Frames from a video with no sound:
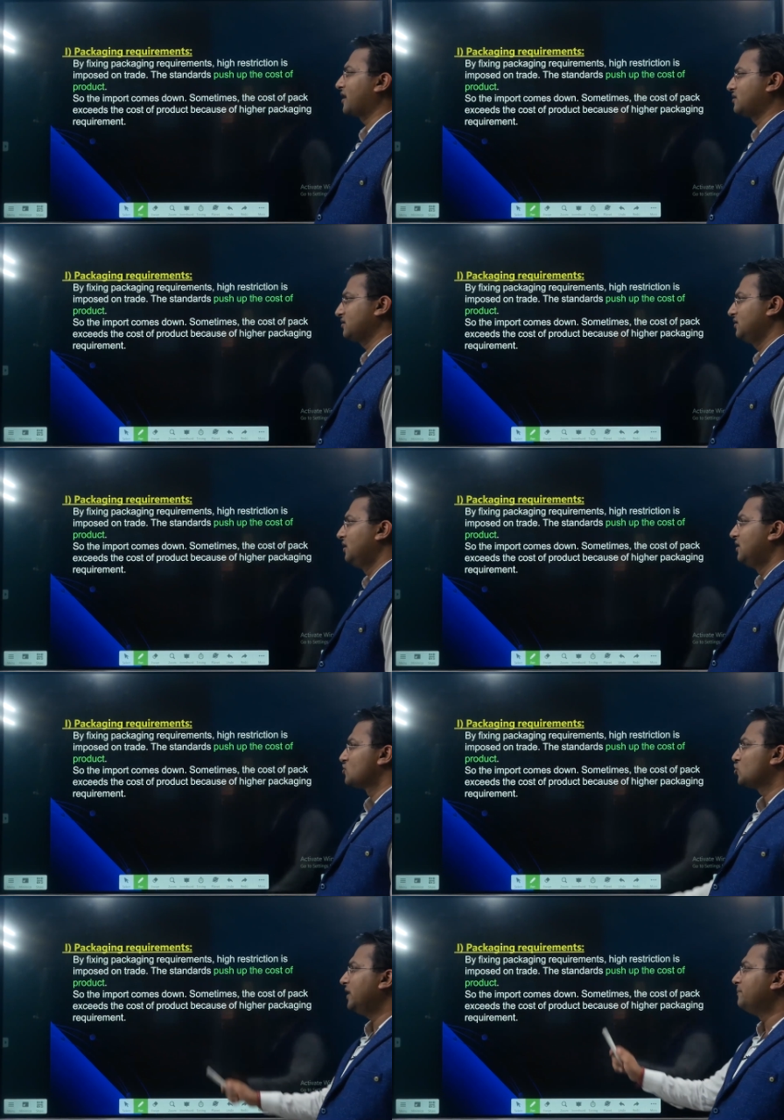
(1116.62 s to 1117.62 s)
product.
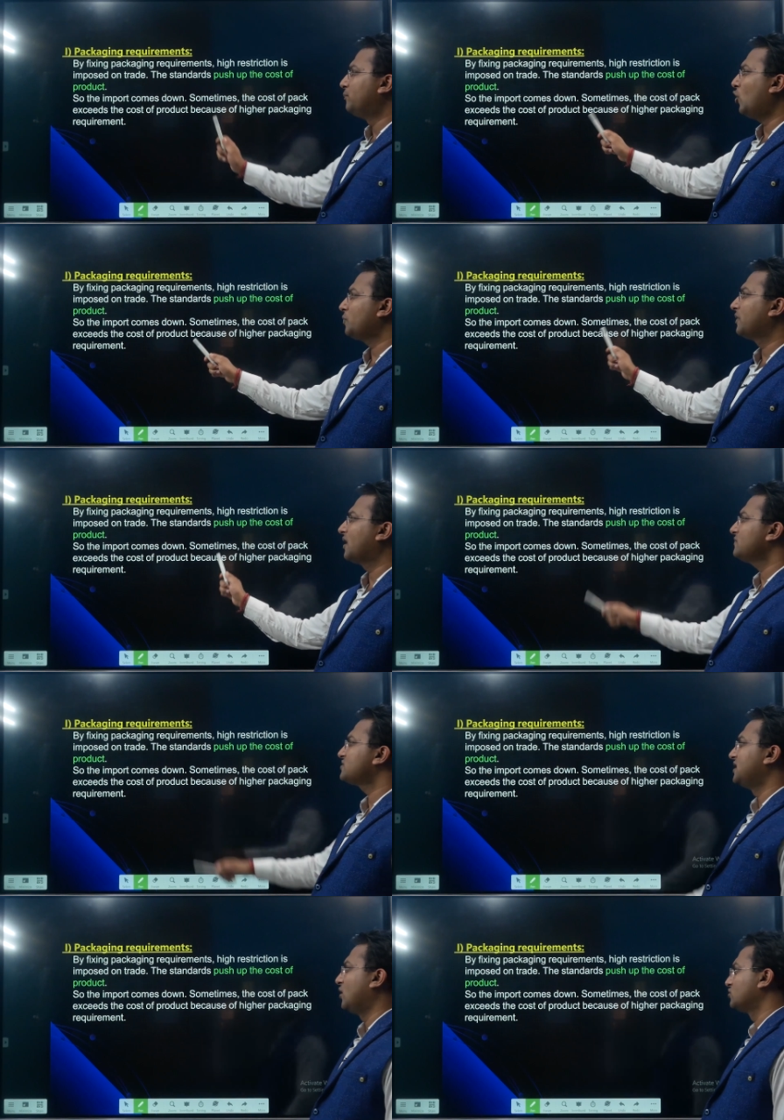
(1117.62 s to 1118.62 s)
So the import
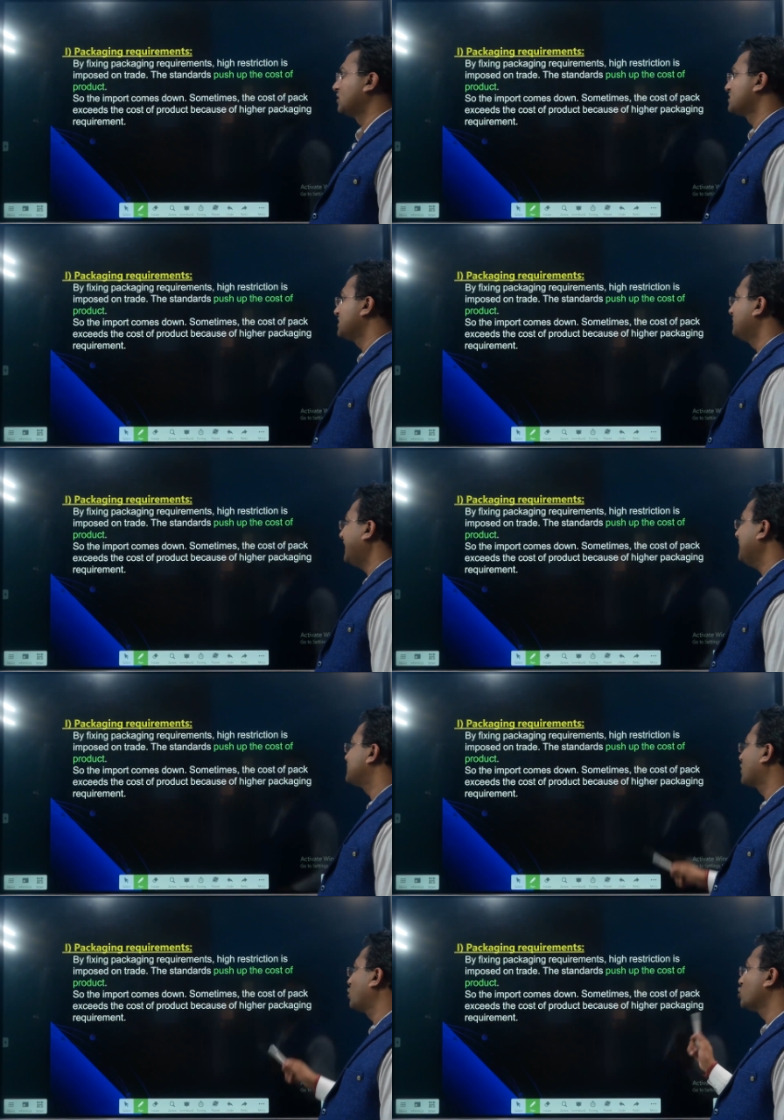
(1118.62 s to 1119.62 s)
comes down.
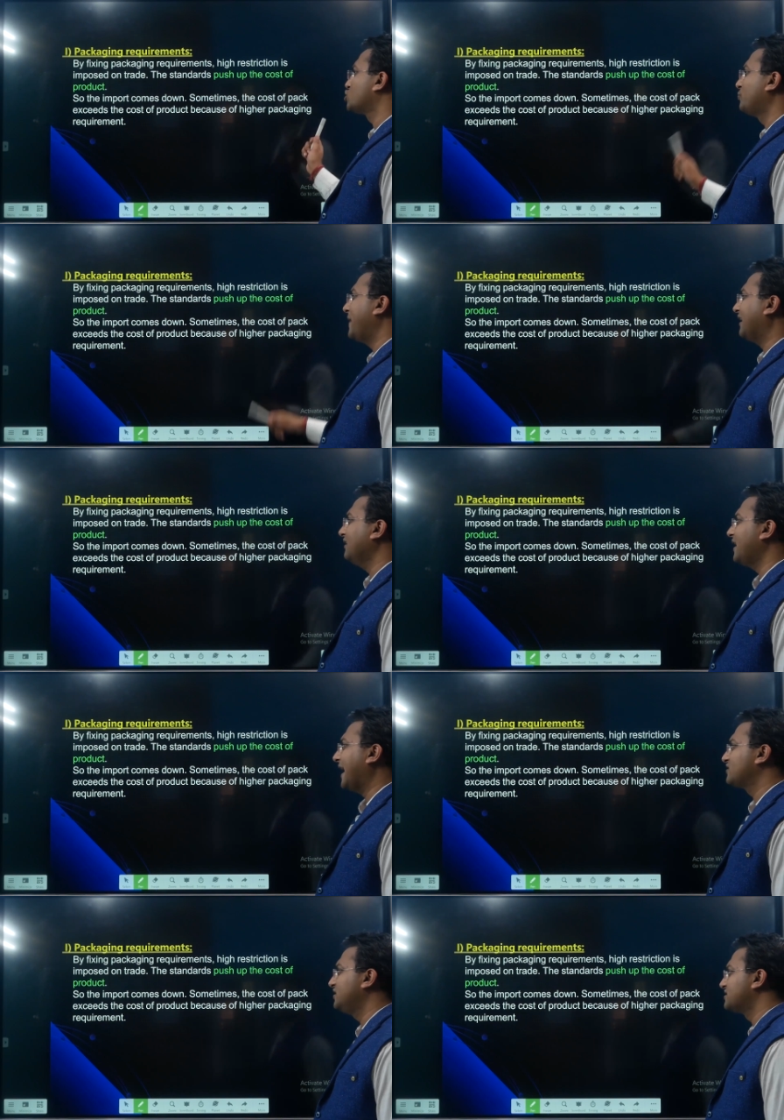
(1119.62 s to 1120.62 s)
Sometimes the cost of packing
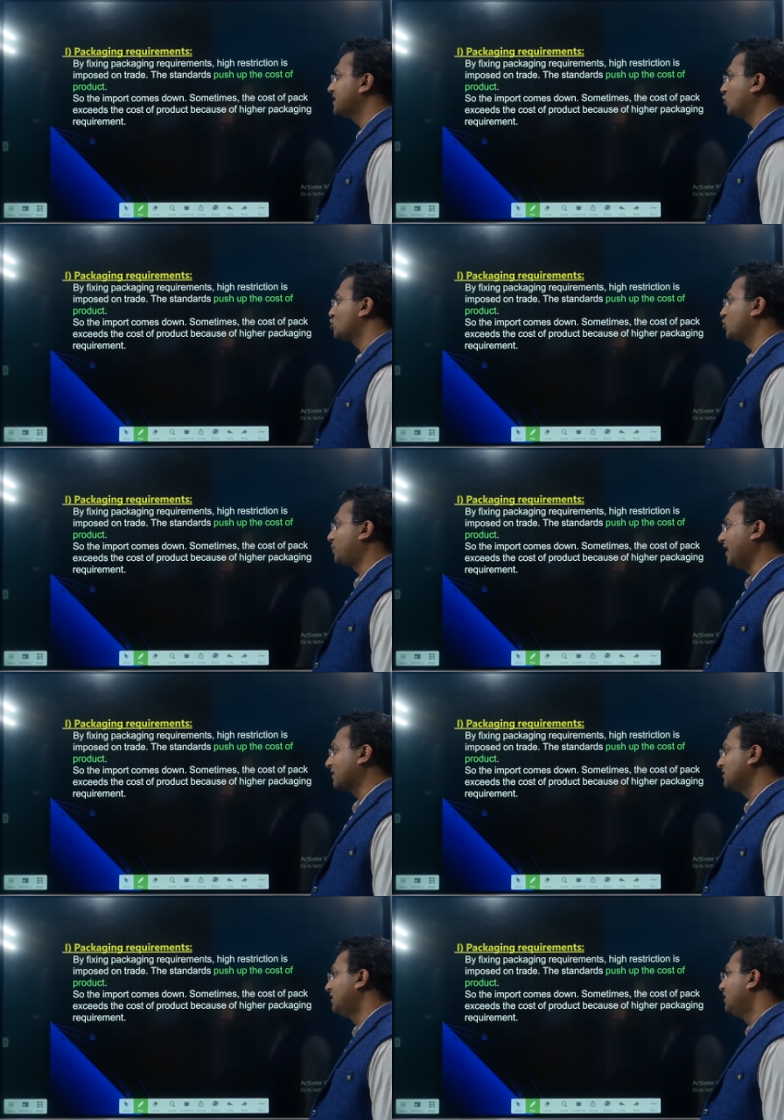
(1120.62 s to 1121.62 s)
exceeds the cost of
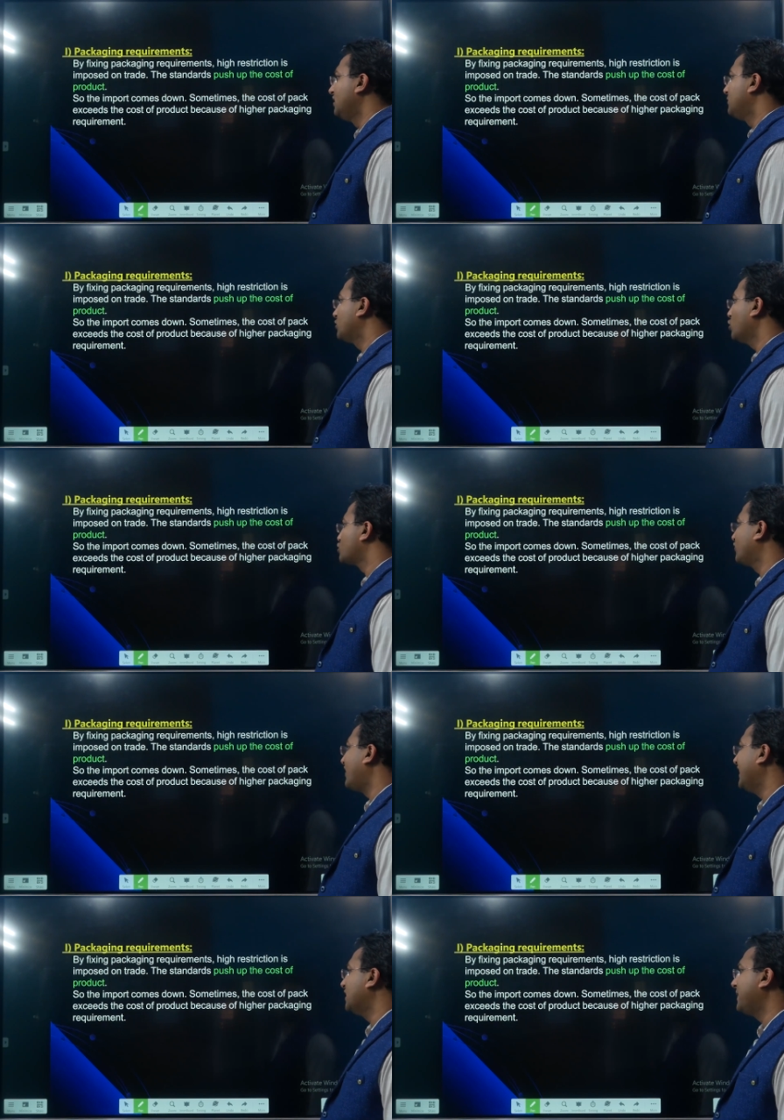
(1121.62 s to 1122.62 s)
product because
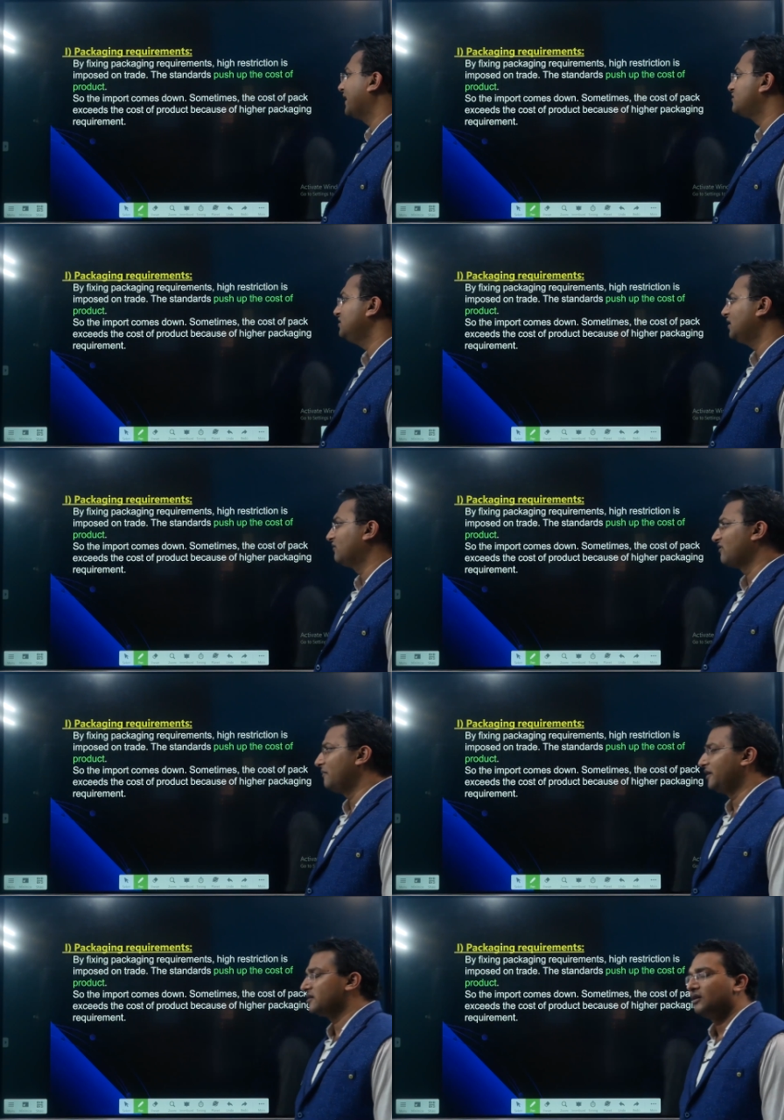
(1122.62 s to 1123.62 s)
of higher packaging
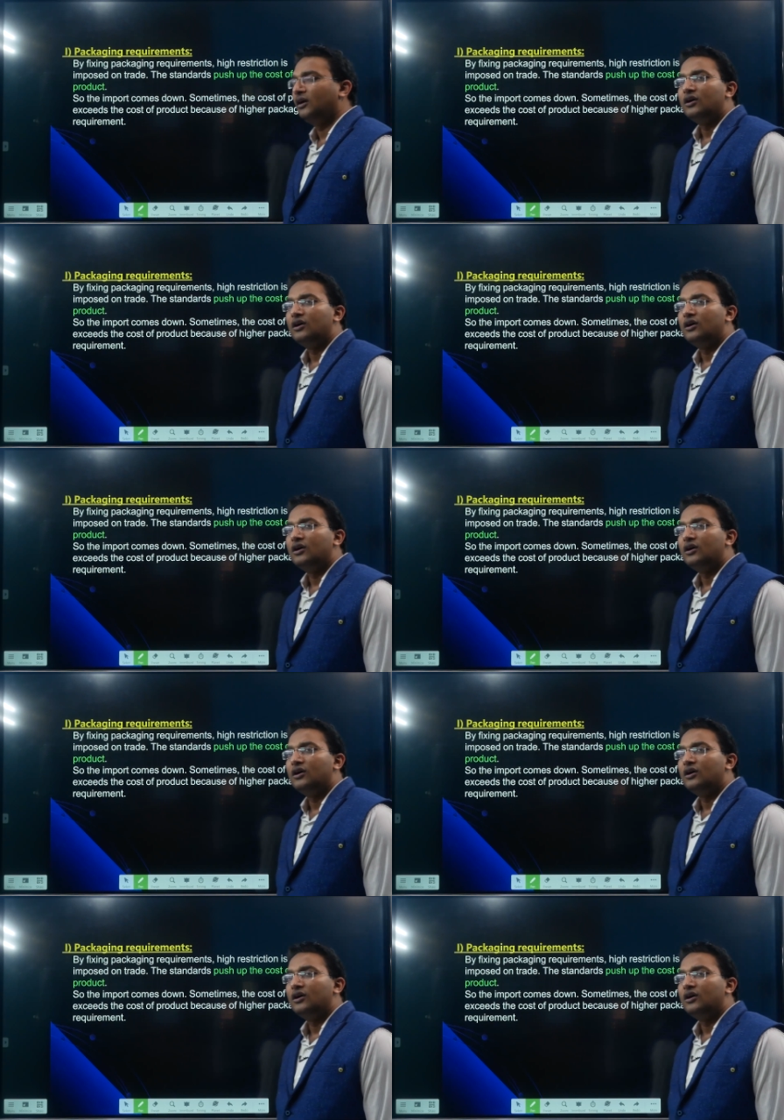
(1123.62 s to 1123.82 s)
requirement.